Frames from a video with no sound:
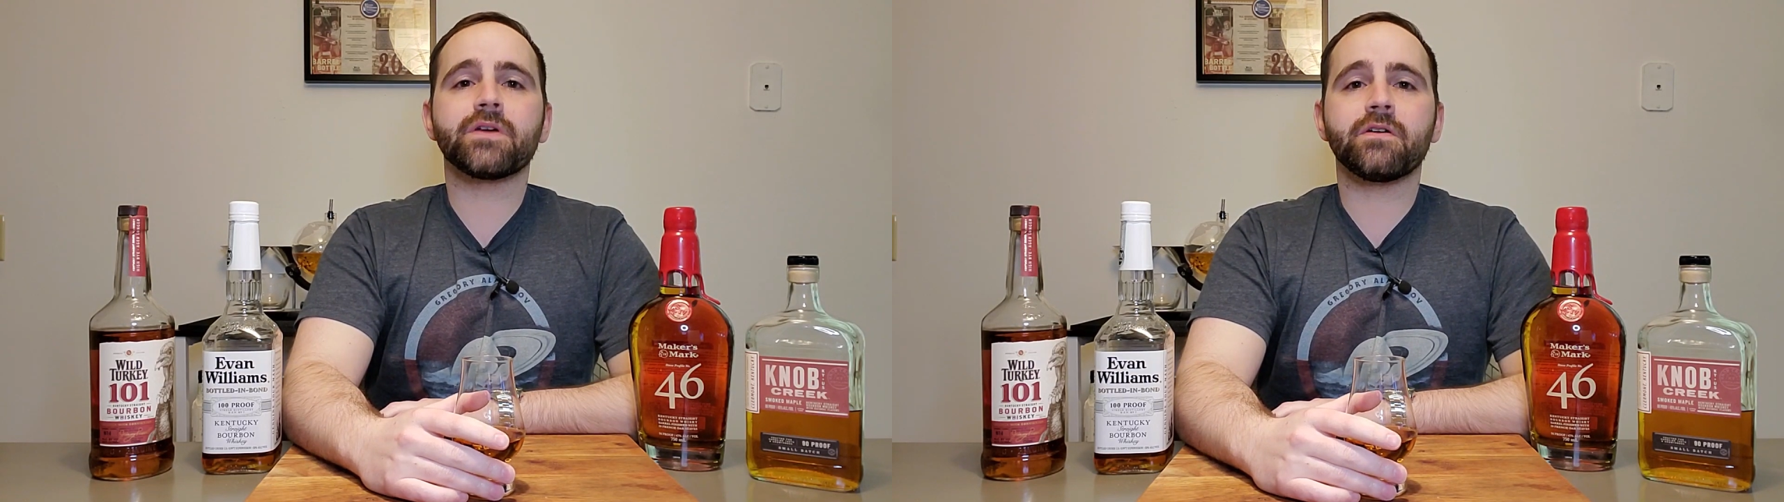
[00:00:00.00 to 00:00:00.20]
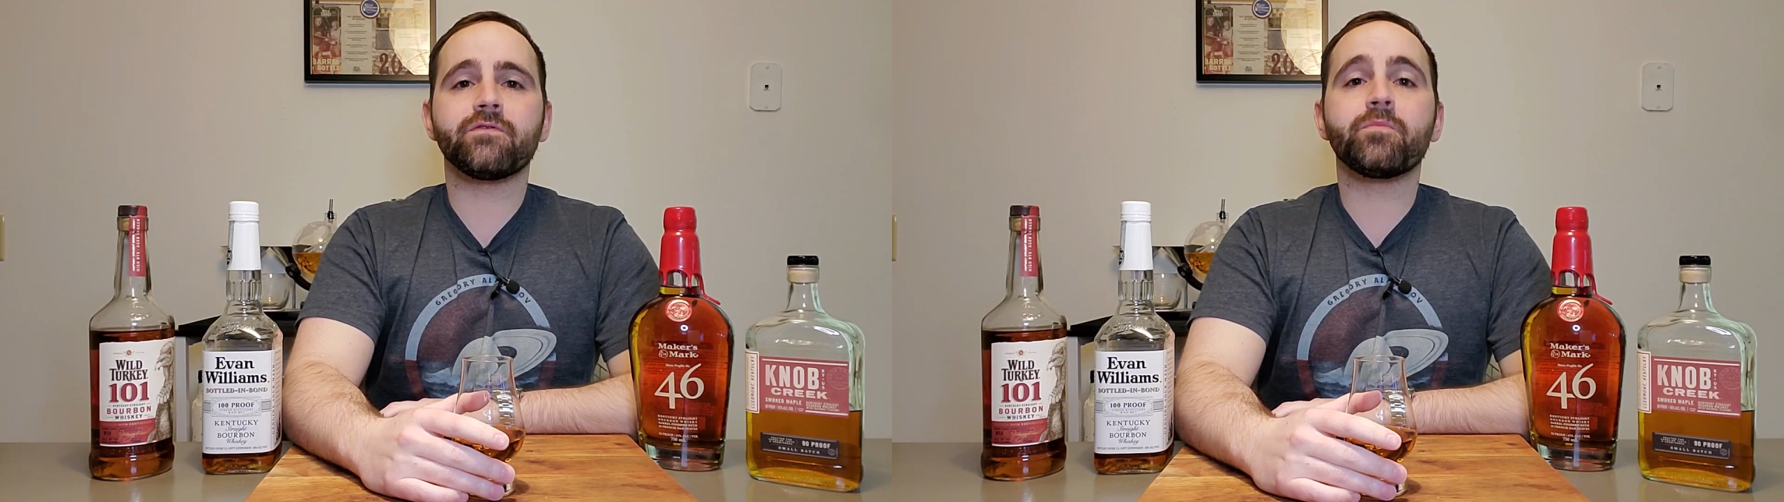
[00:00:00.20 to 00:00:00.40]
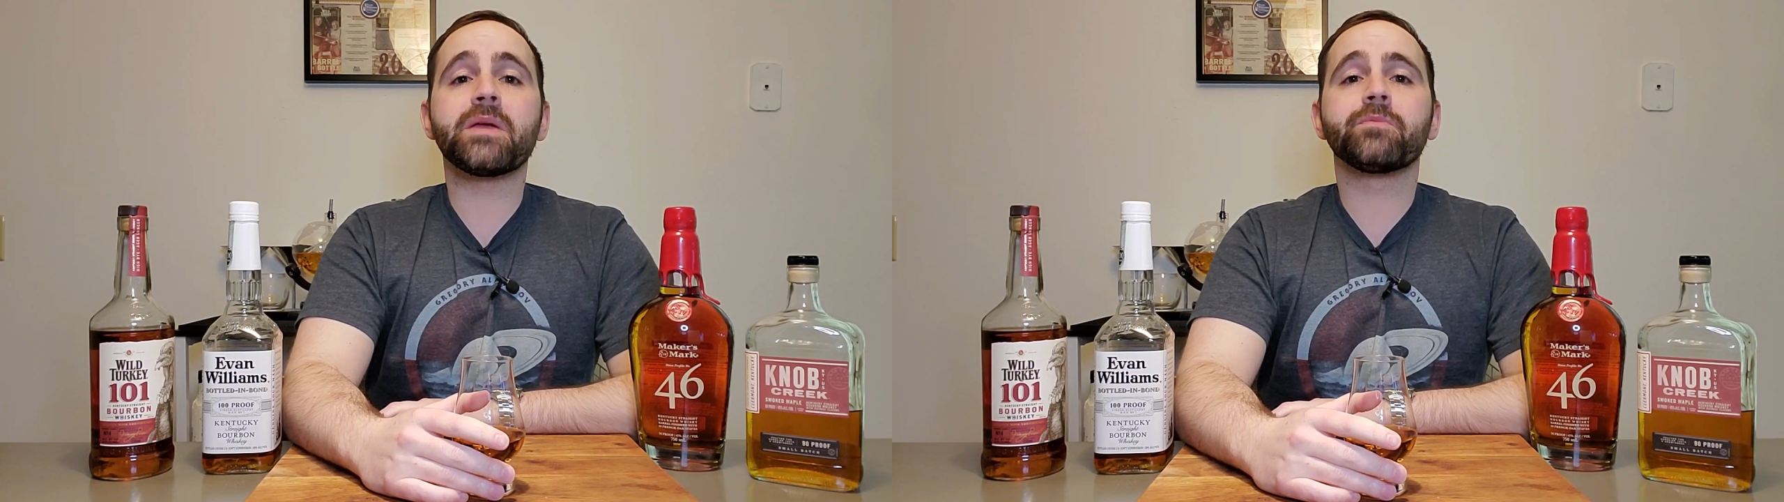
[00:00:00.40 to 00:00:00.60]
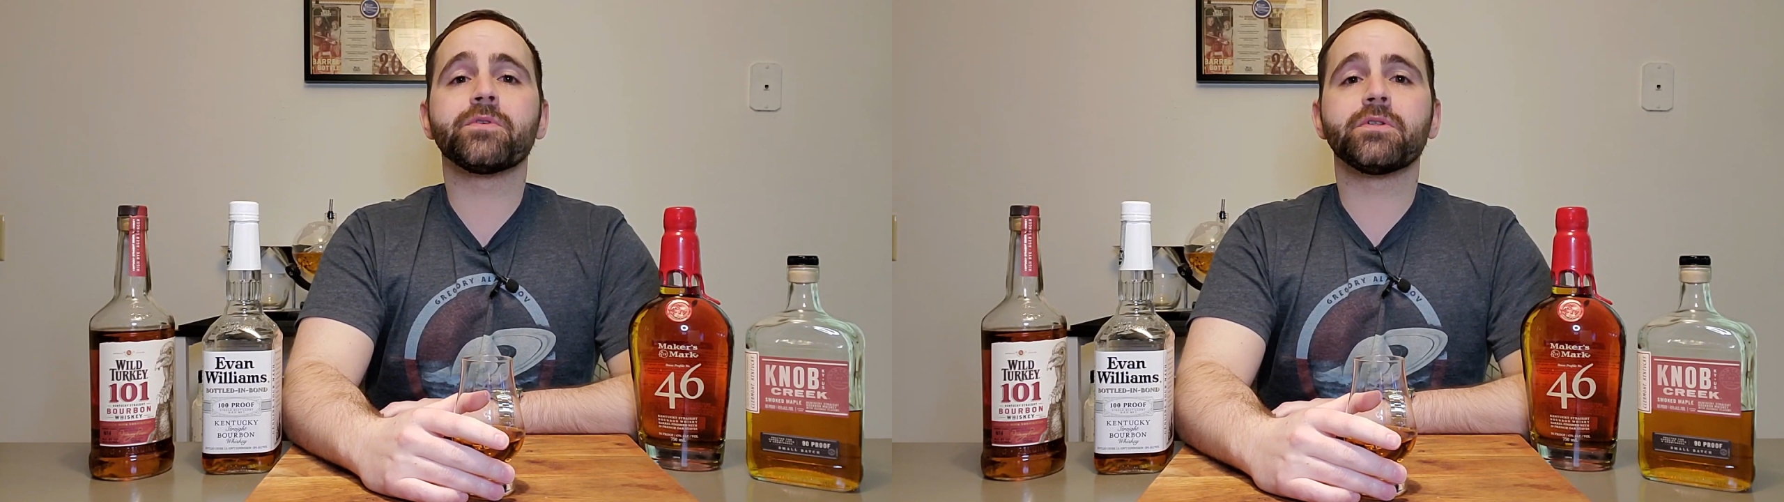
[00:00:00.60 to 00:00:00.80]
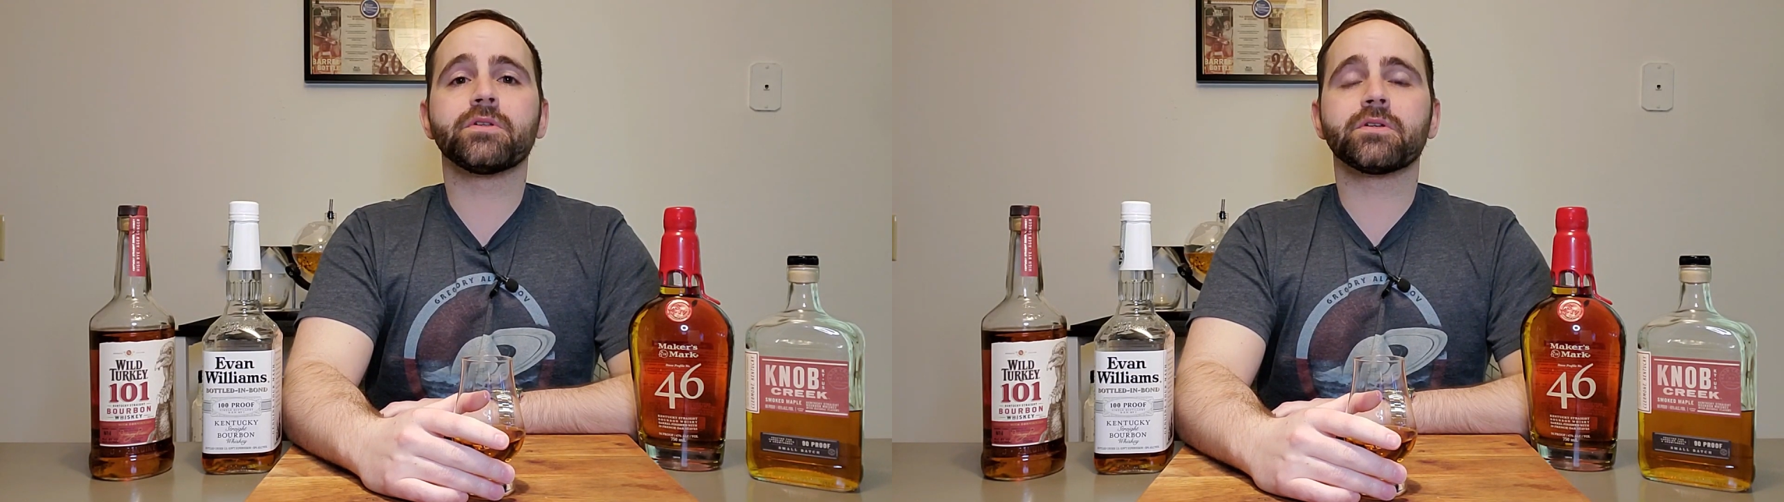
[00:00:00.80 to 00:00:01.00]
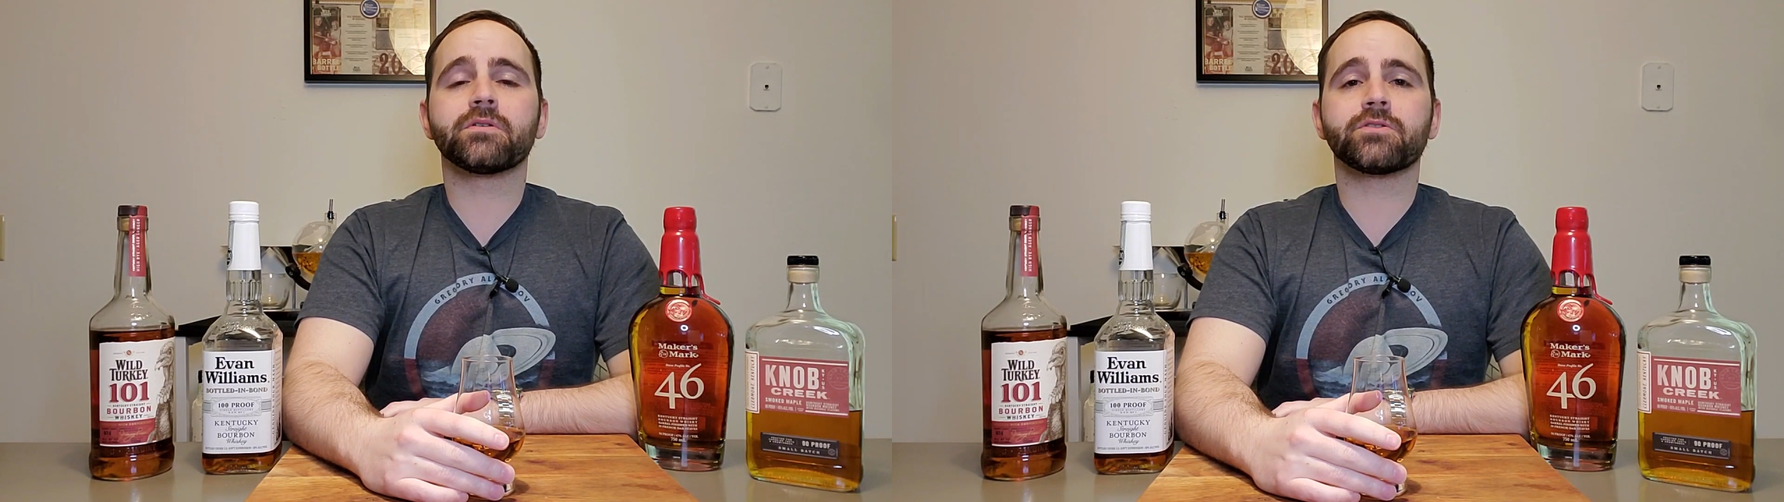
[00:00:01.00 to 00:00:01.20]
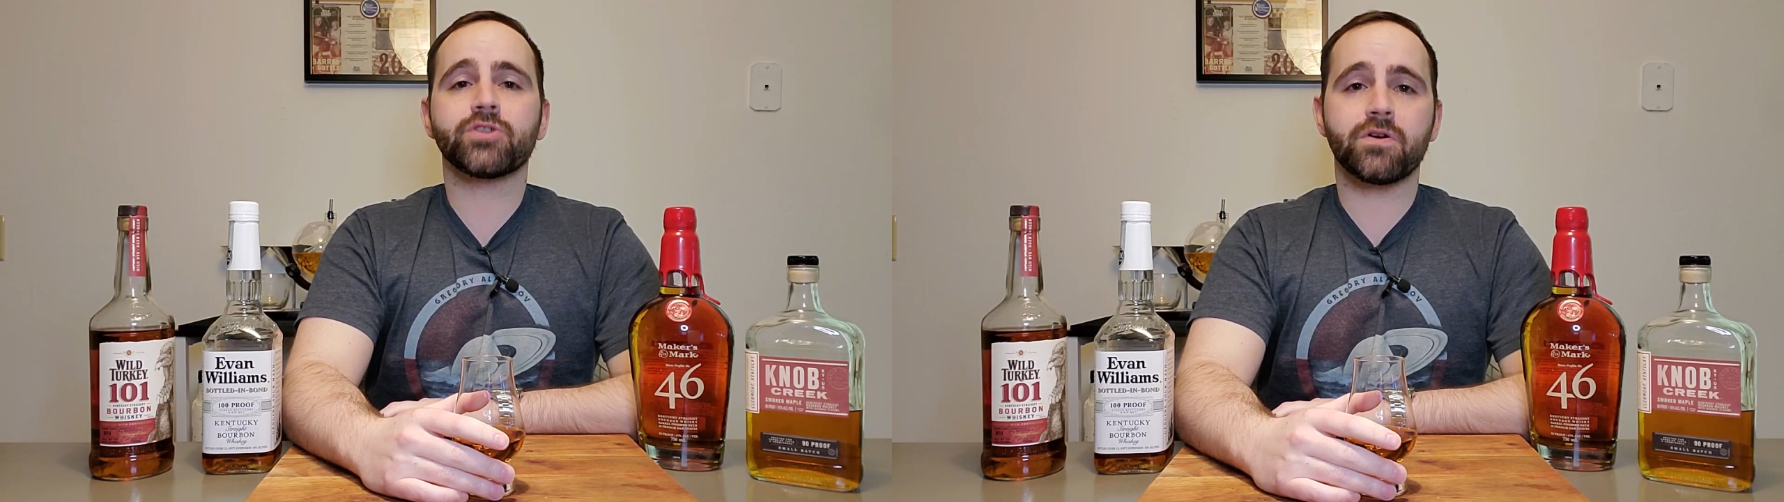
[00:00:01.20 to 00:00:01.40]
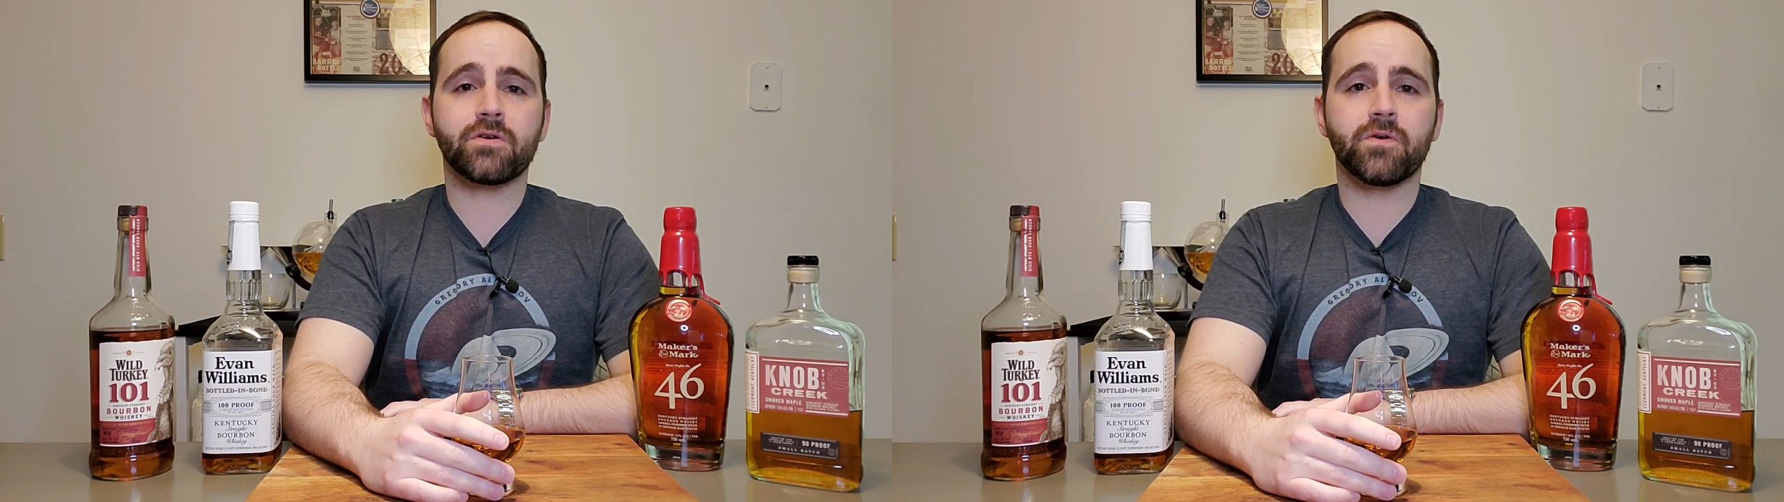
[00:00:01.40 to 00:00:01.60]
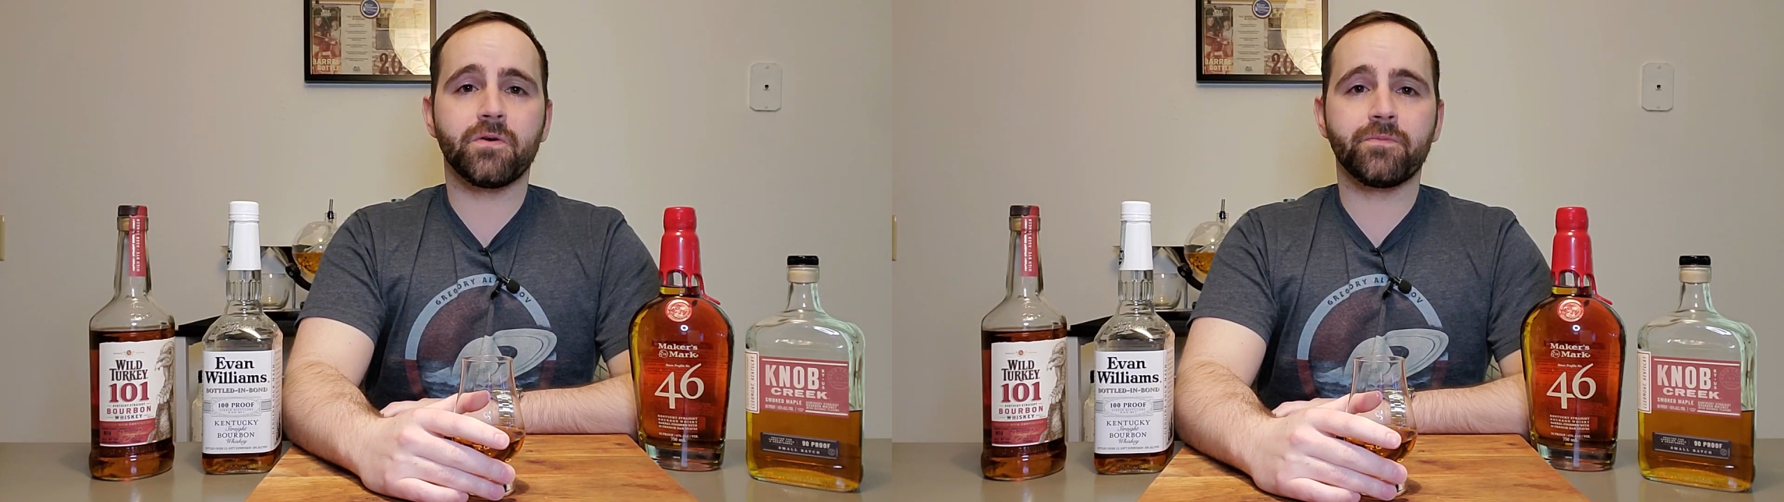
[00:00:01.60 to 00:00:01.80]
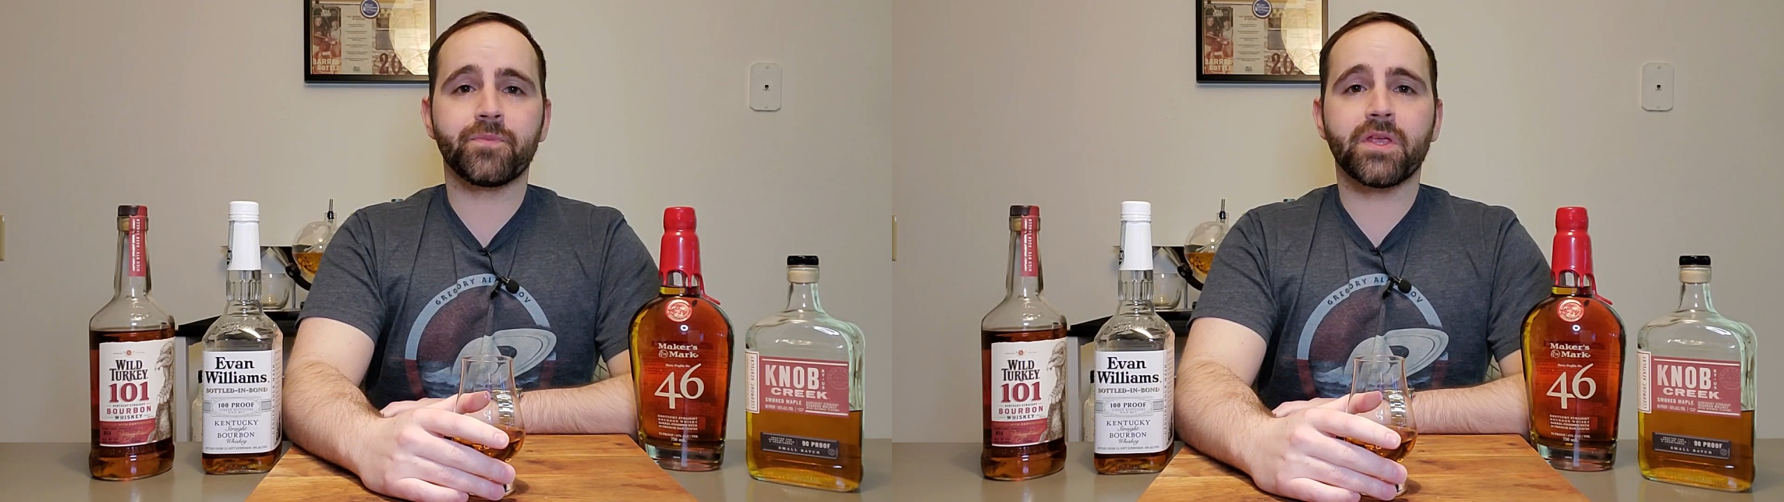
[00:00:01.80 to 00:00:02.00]
of maple
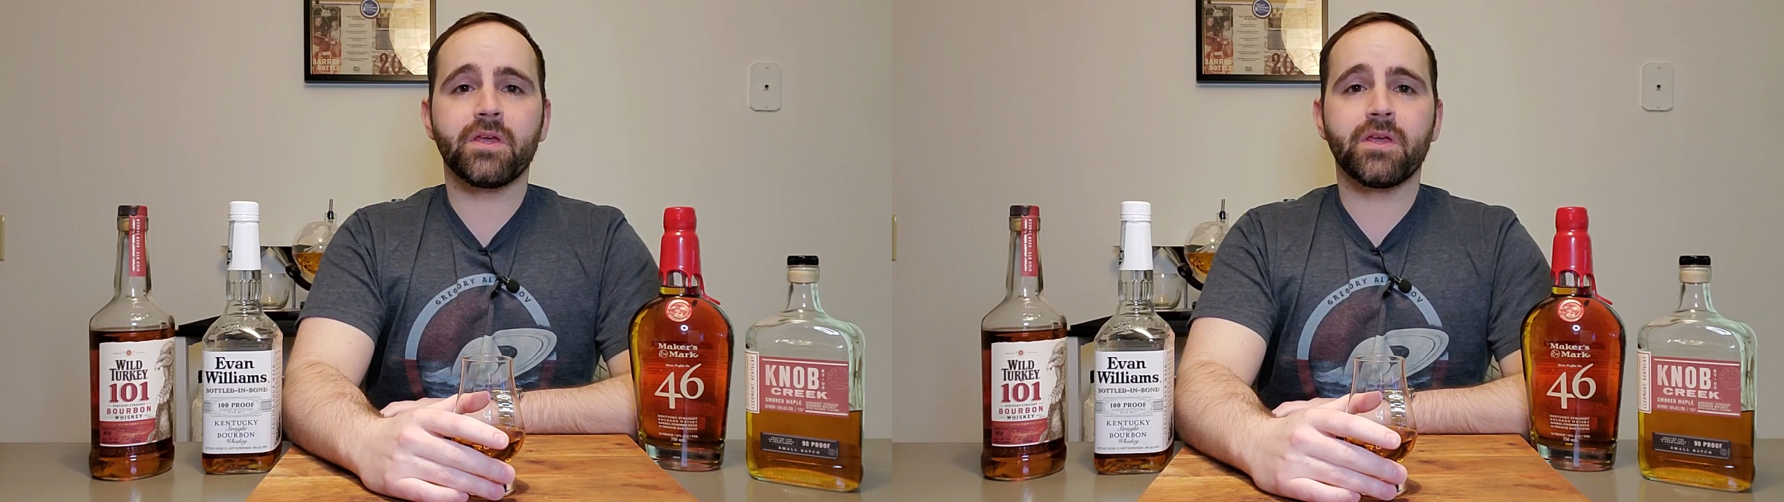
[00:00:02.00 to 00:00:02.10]
charcoal.